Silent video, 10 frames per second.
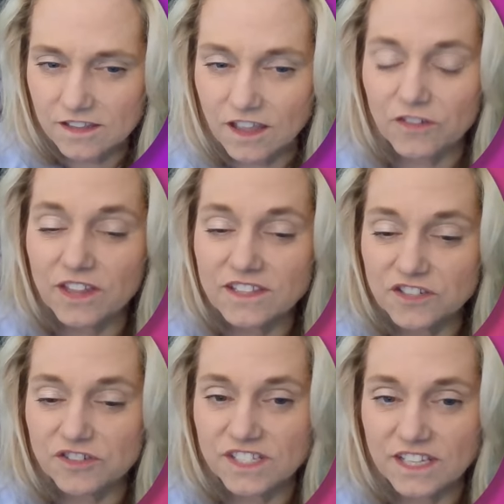Oh, that's
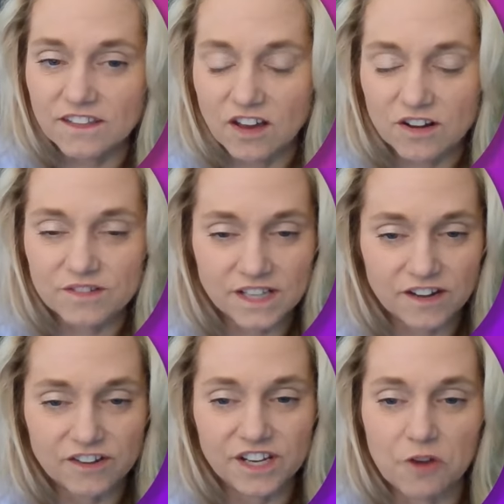interesting. The auto
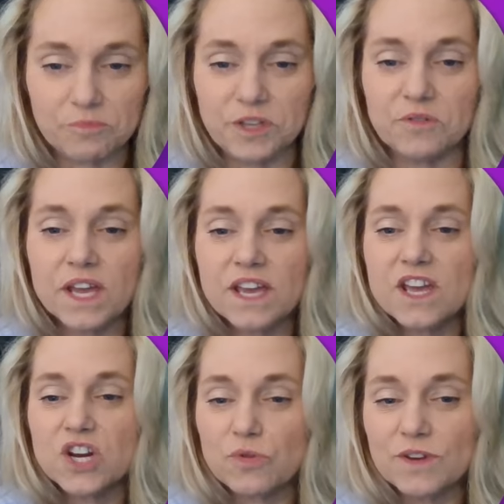designer can help you
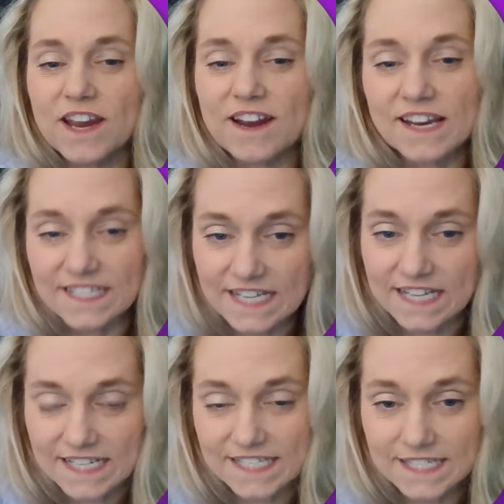create
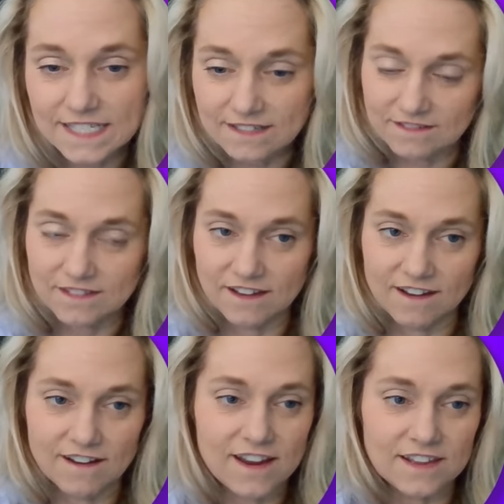ideas. All
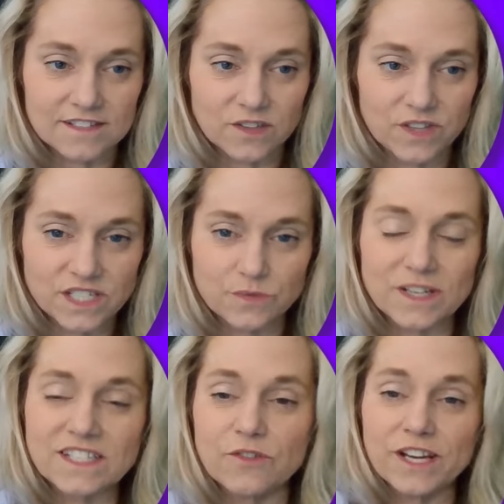right, so this is
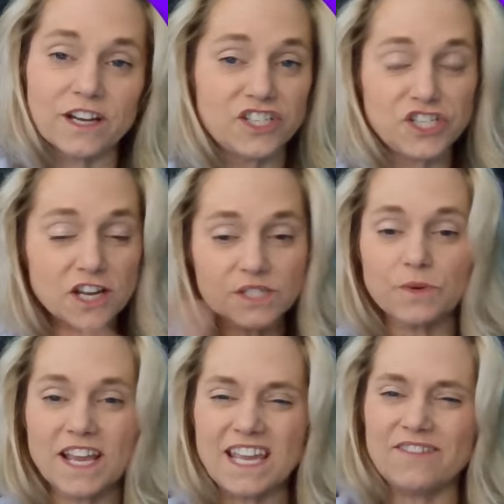what's going on, just
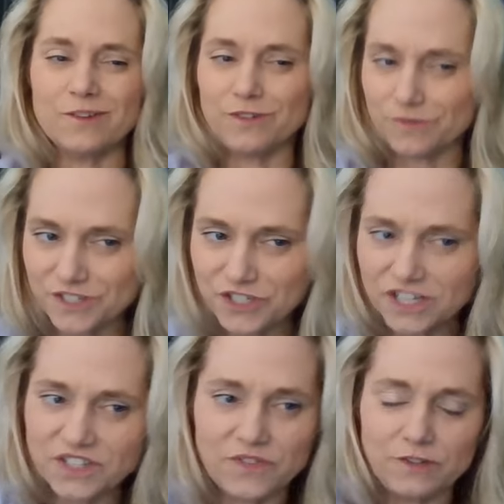what I gave it, which was
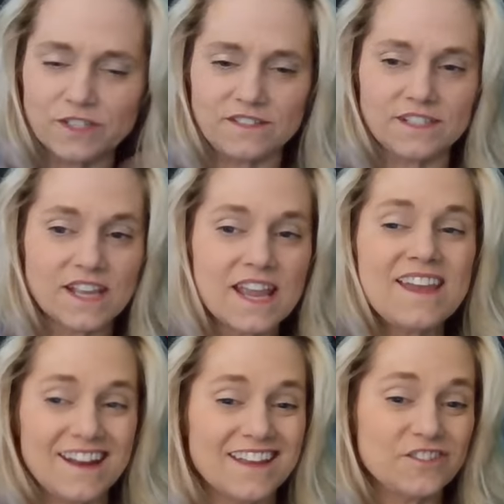just a few sentences.
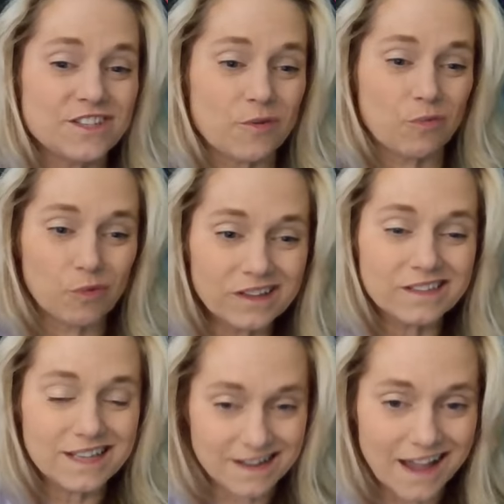And as you can tell,
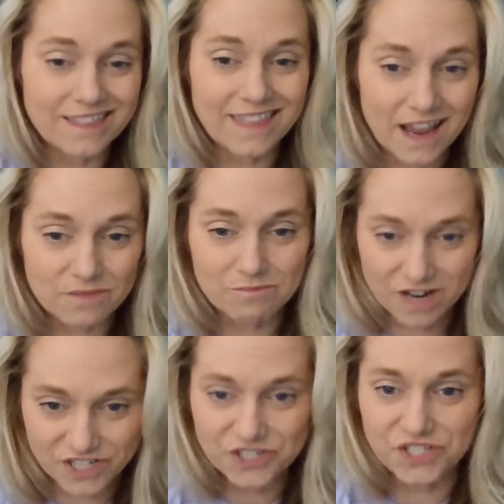really not that
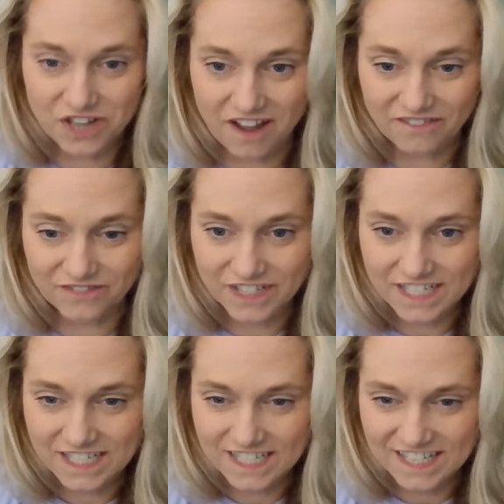much stuff.
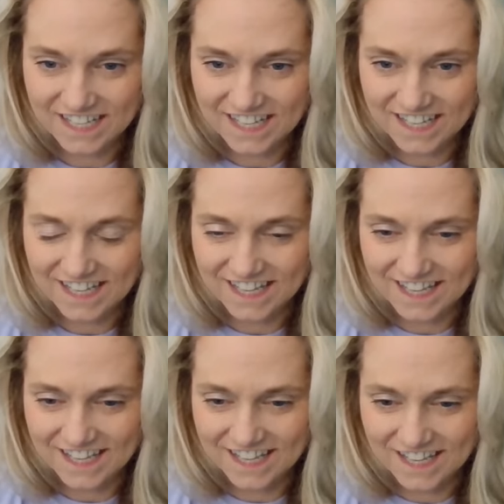
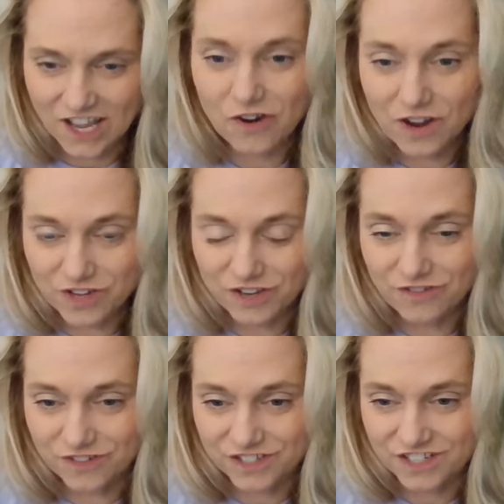Oh, how
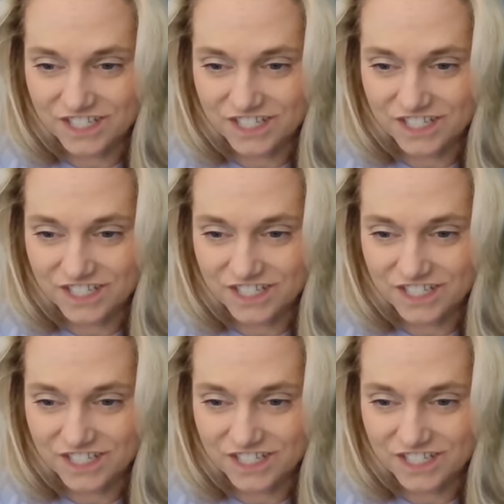cute.